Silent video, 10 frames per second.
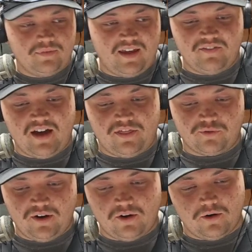They've got
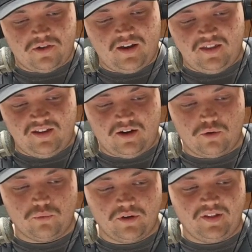3 girls that I think are
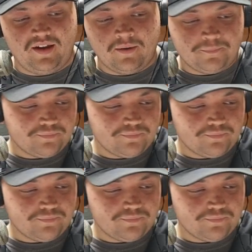really,